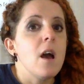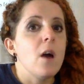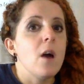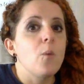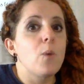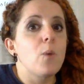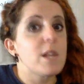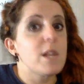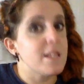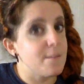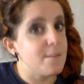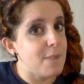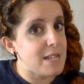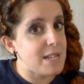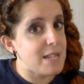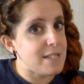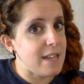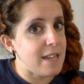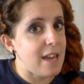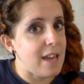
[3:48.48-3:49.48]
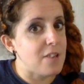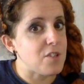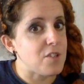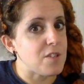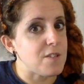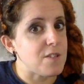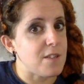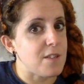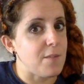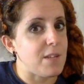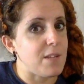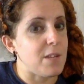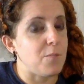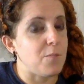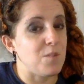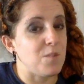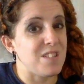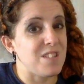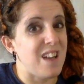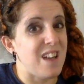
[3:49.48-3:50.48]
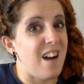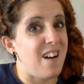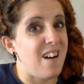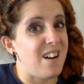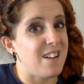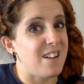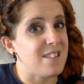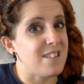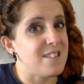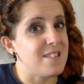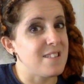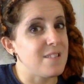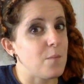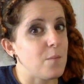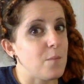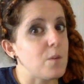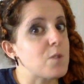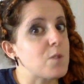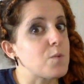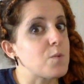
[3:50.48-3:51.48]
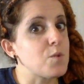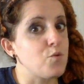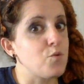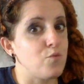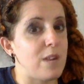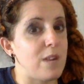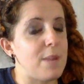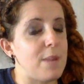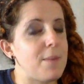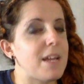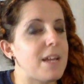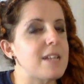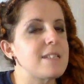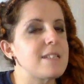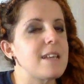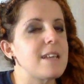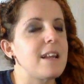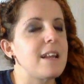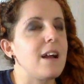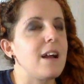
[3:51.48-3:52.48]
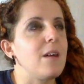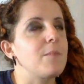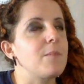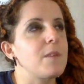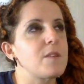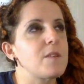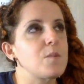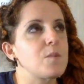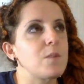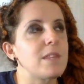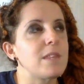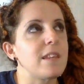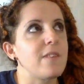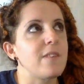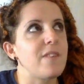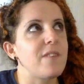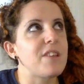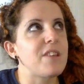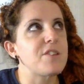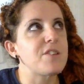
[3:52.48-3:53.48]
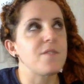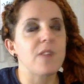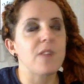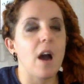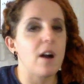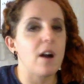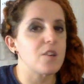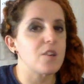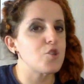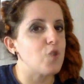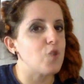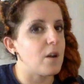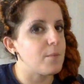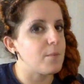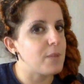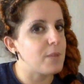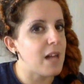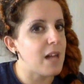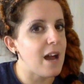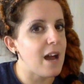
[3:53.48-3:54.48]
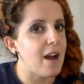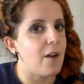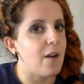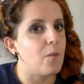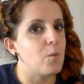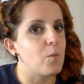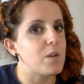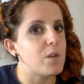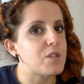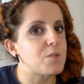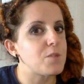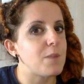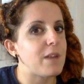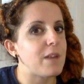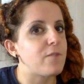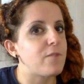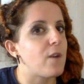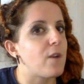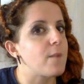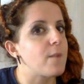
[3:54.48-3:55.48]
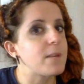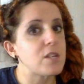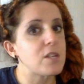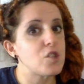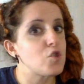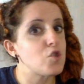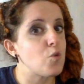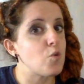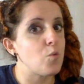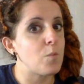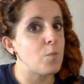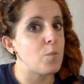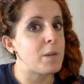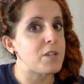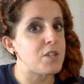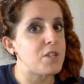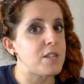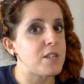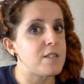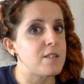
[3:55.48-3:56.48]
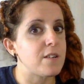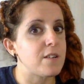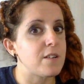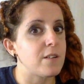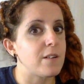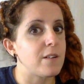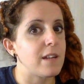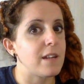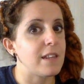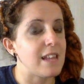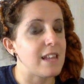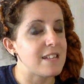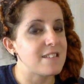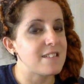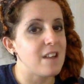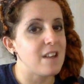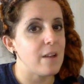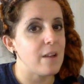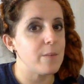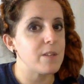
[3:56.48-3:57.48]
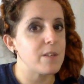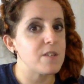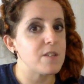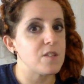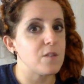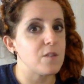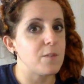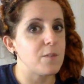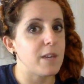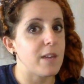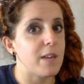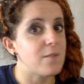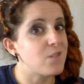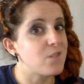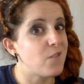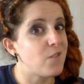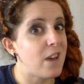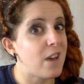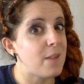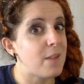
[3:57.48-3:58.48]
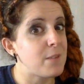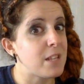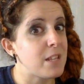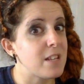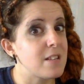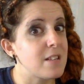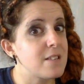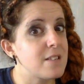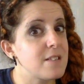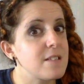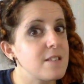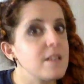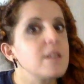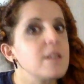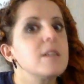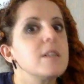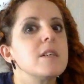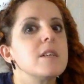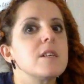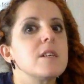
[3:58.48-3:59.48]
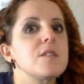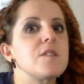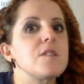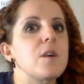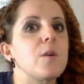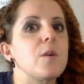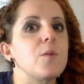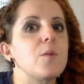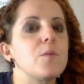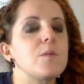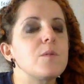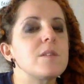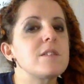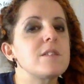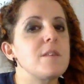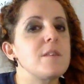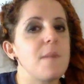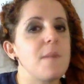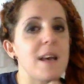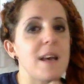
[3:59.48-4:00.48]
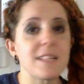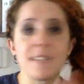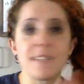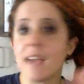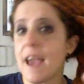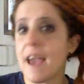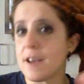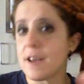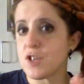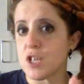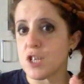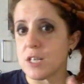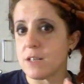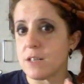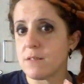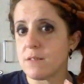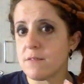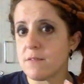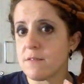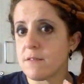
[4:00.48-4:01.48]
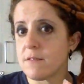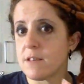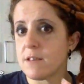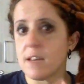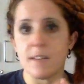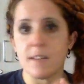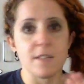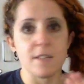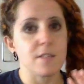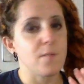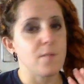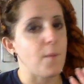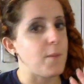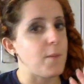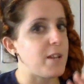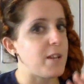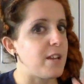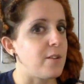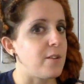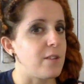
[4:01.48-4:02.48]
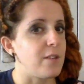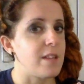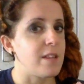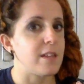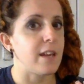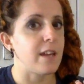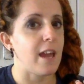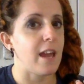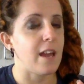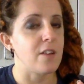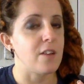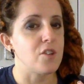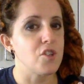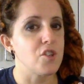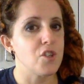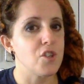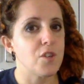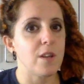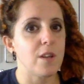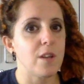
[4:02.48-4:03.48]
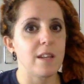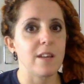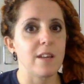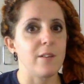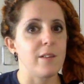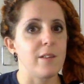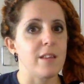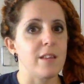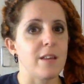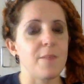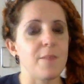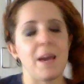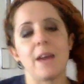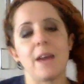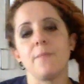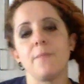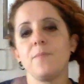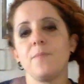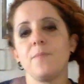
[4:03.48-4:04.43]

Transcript: One of the domestications that we did was ox, which was great because it helped us with the invention of the ox-drawn plow, which made farming so much easier and less time-consuming. It was fabulous. So domestication is from the Neolithic Age and Neolithic man.